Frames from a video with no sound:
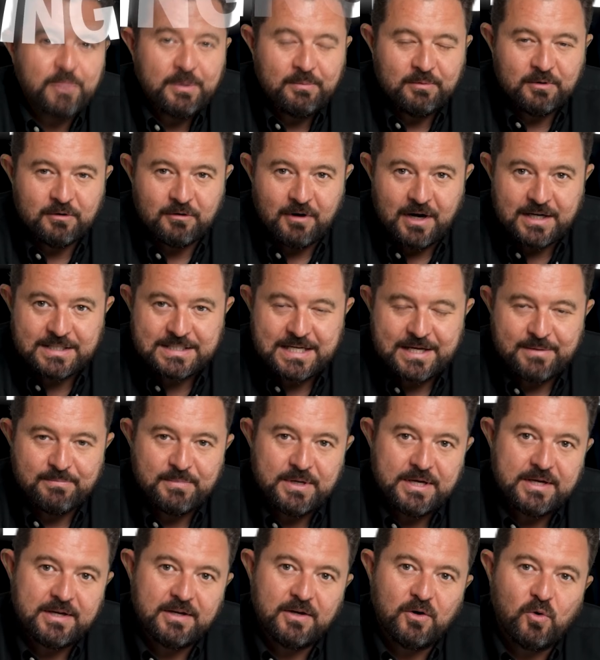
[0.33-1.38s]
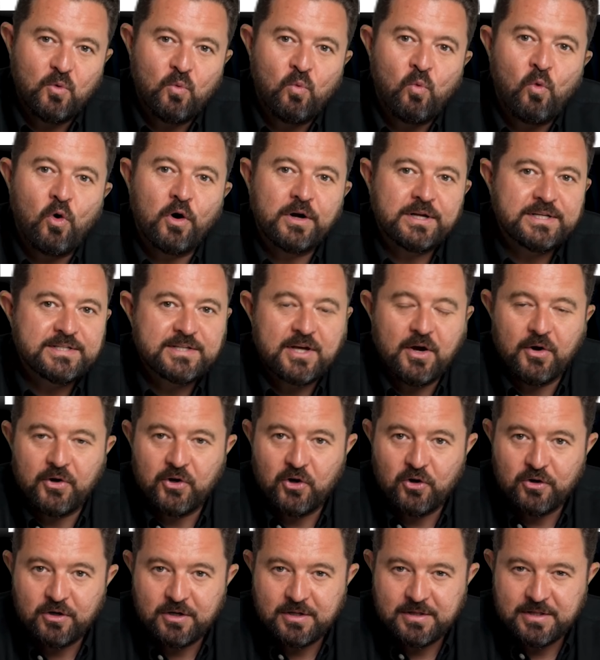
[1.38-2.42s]
of people are asking me, what is
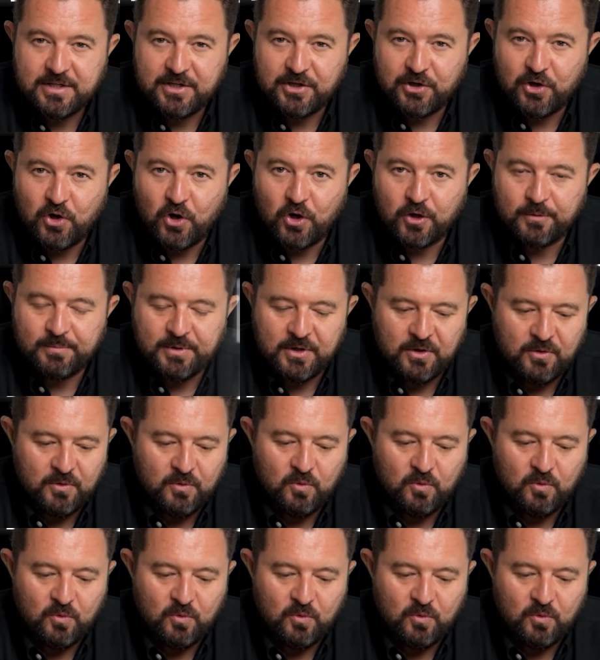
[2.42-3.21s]
going on in the economy?